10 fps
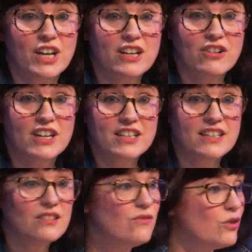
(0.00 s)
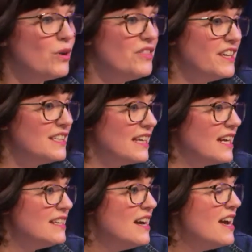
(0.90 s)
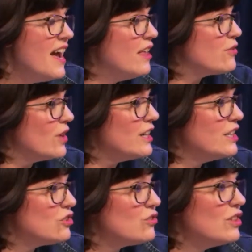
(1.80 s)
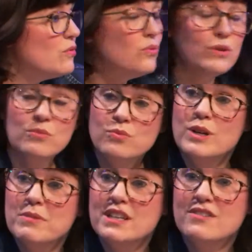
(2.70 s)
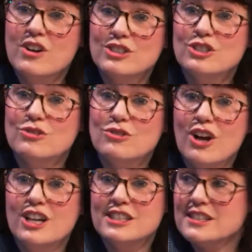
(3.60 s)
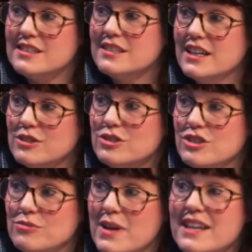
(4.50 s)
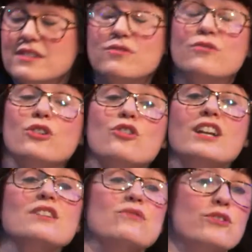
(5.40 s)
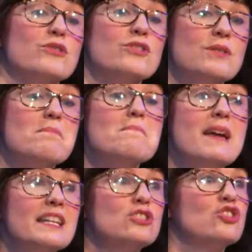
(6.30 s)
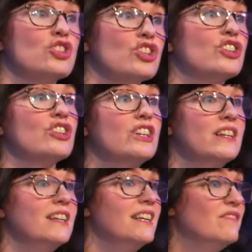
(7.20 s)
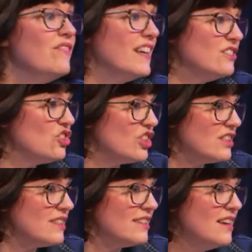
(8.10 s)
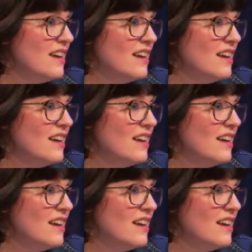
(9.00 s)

will get credited for what they said. And throughout history, women have also lost out to men credit for some major inventions